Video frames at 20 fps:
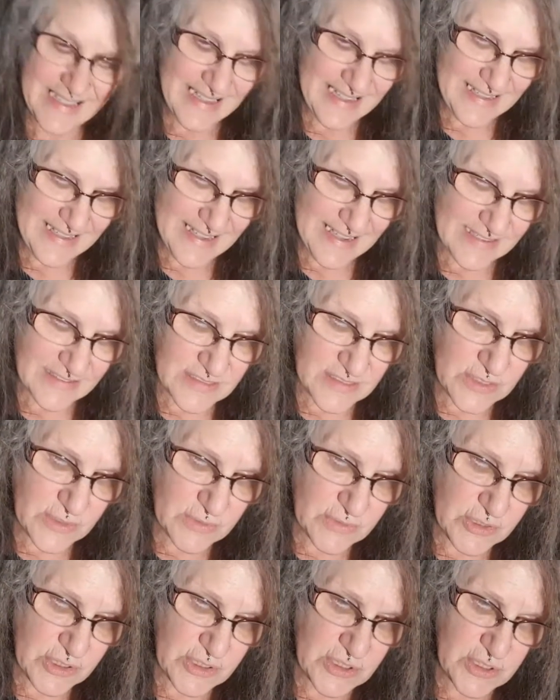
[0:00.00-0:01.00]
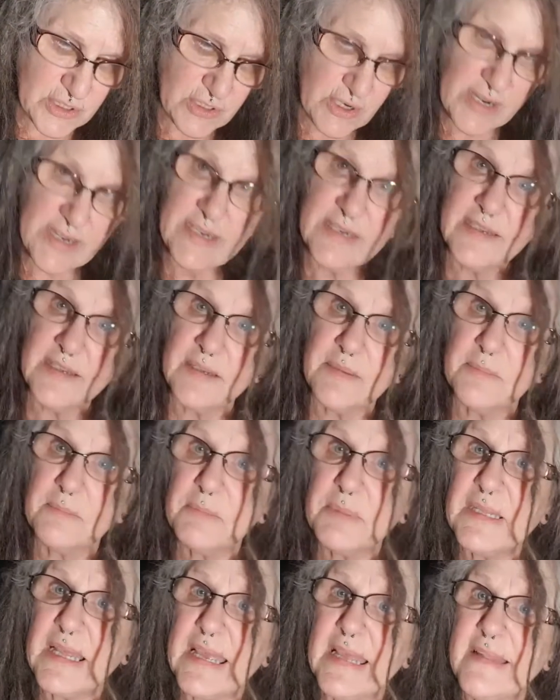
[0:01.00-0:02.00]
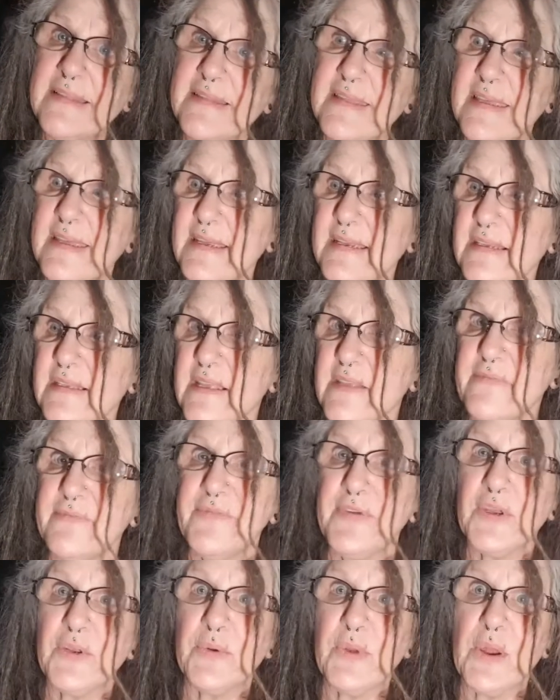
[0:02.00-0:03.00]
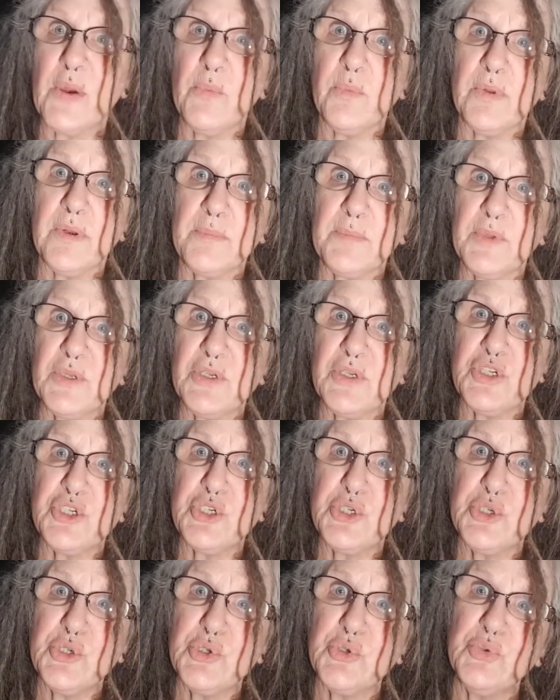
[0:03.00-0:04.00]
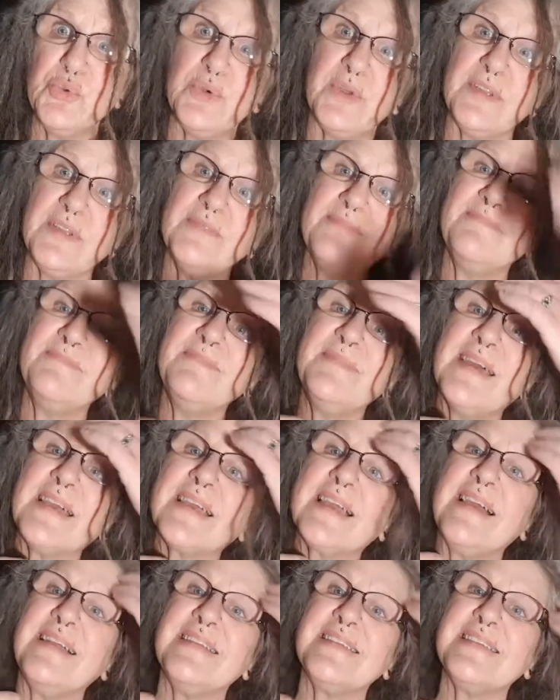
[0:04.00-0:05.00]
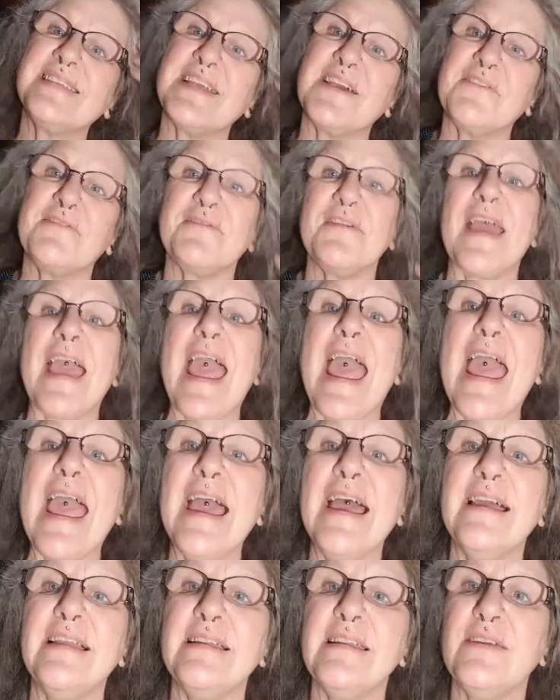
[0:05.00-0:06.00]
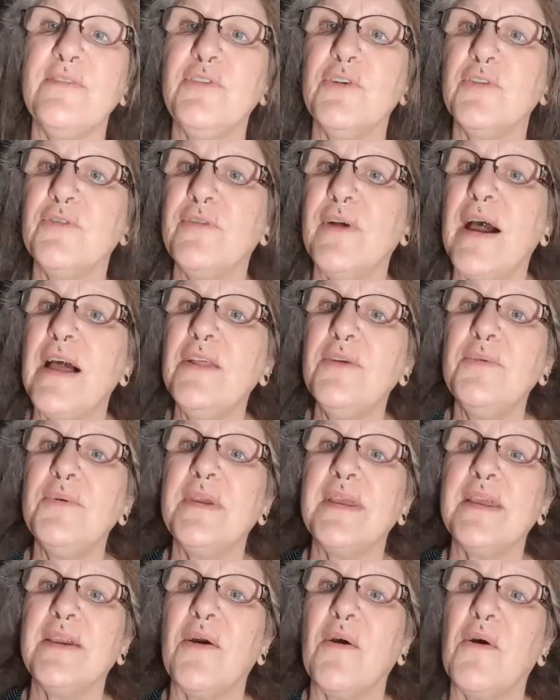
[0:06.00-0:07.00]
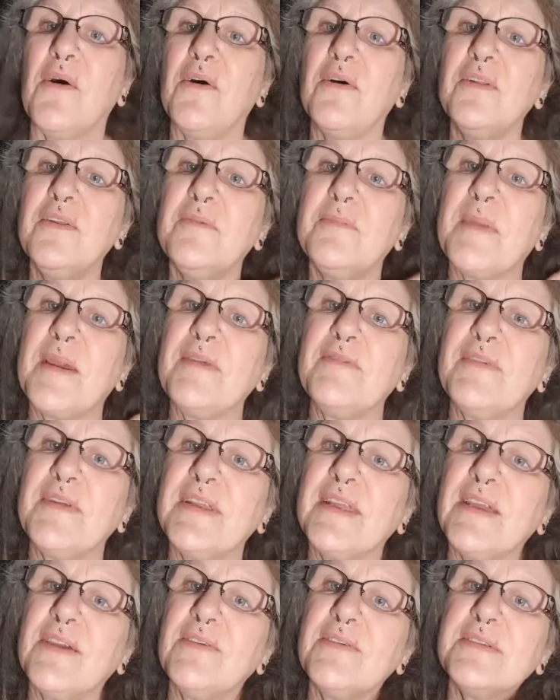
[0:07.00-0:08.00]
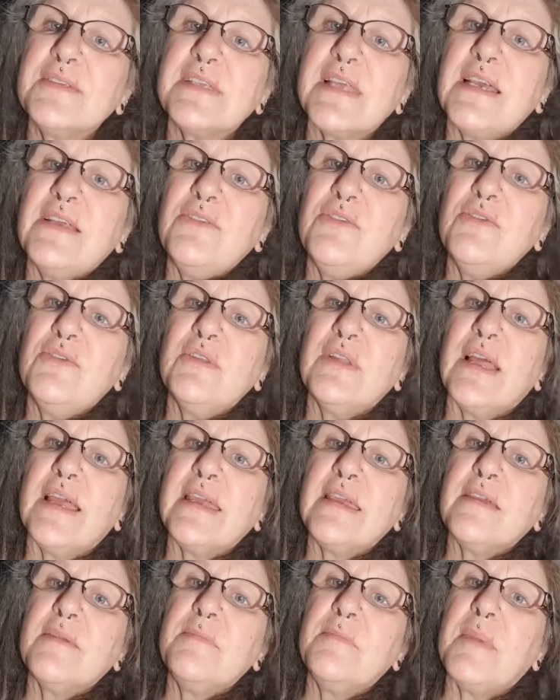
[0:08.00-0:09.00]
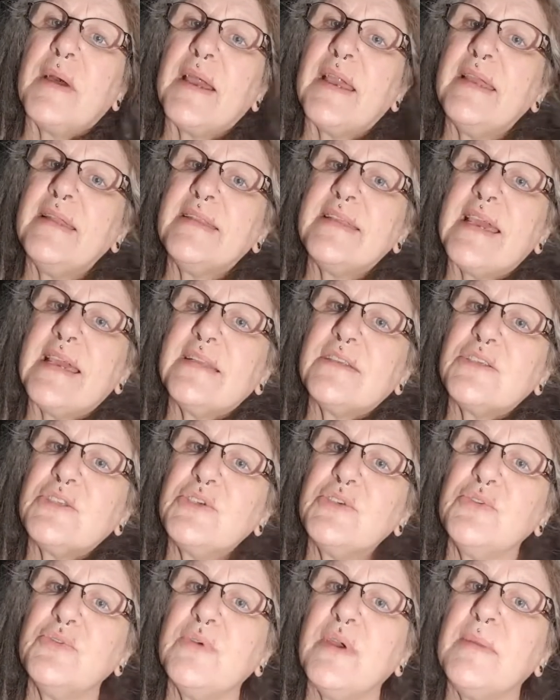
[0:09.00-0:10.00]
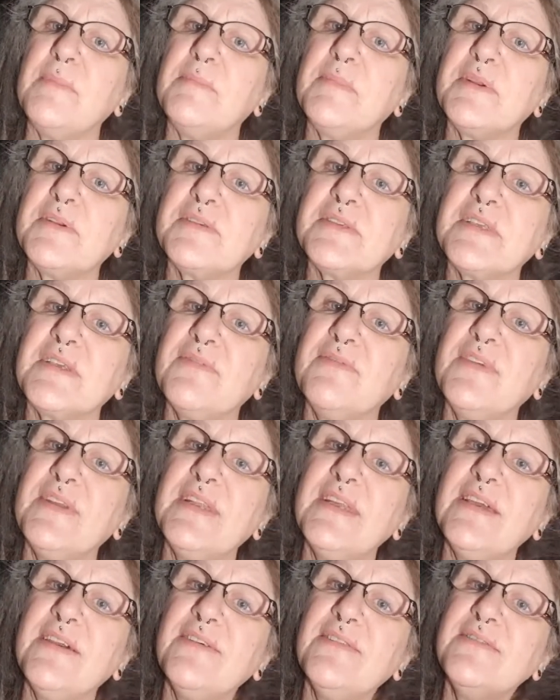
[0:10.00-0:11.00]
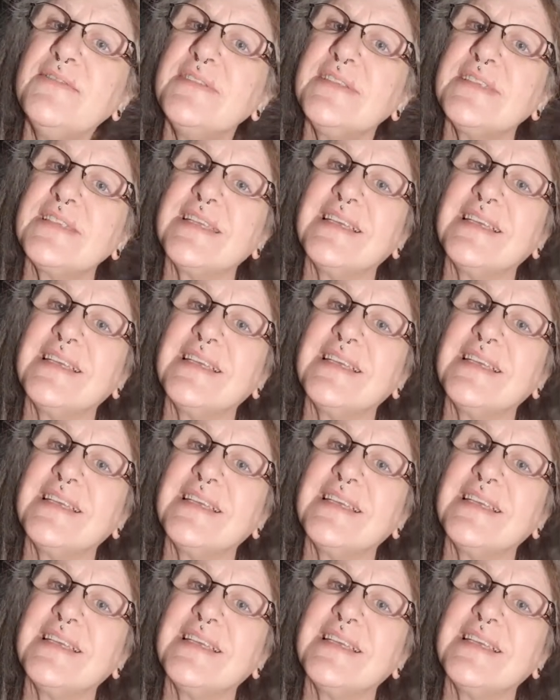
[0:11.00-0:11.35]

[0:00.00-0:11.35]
yeah, so just trying to plan things and figure out what I'm going to do and that kind of stuff. And if you're following all of my videos and you like my tattoo and piercing videos,